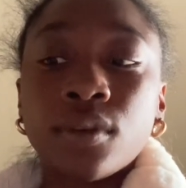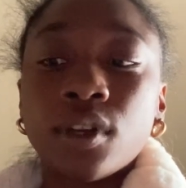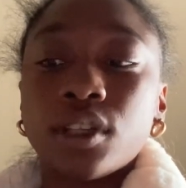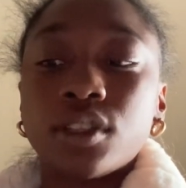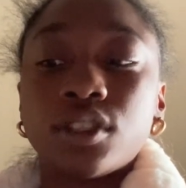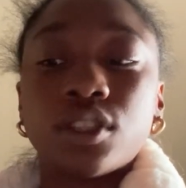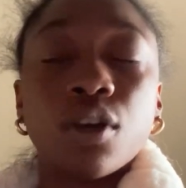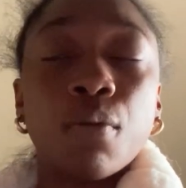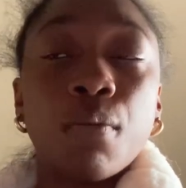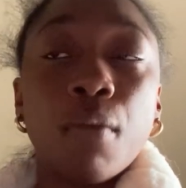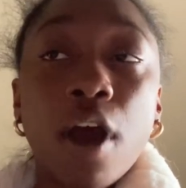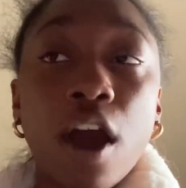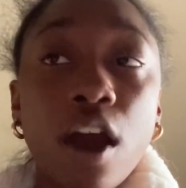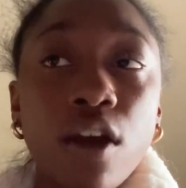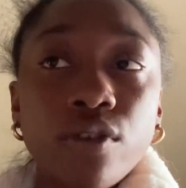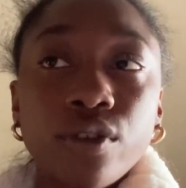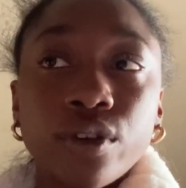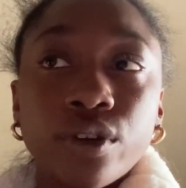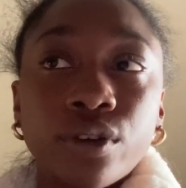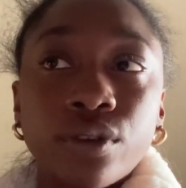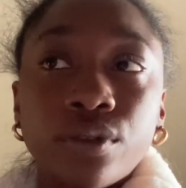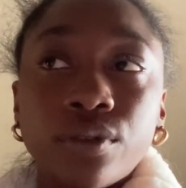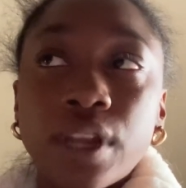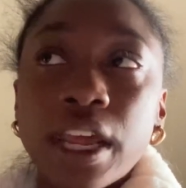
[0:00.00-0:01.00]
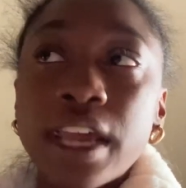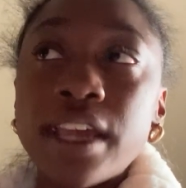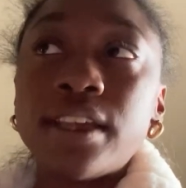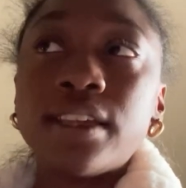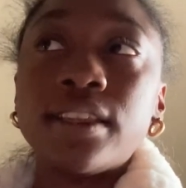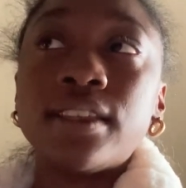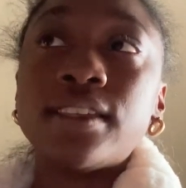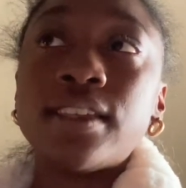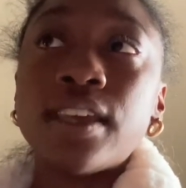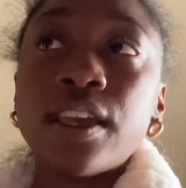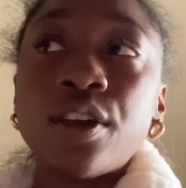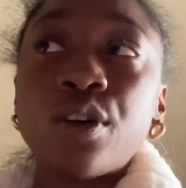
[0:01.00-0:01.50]
Tomorrow, they
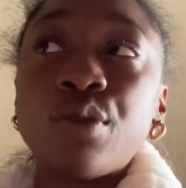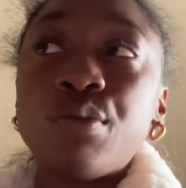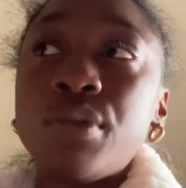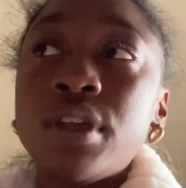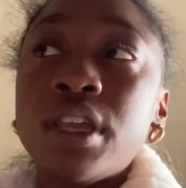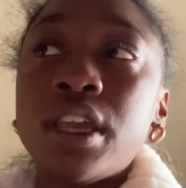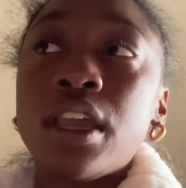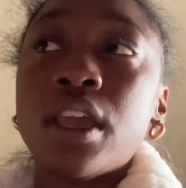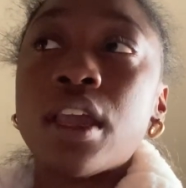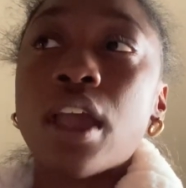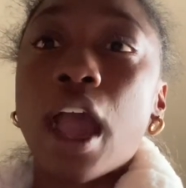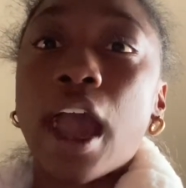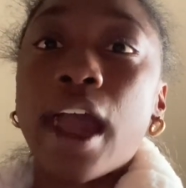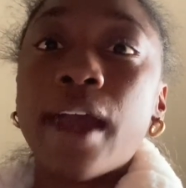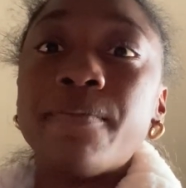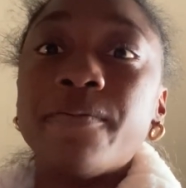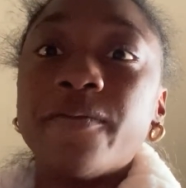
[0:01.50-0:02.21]
could tell me I'm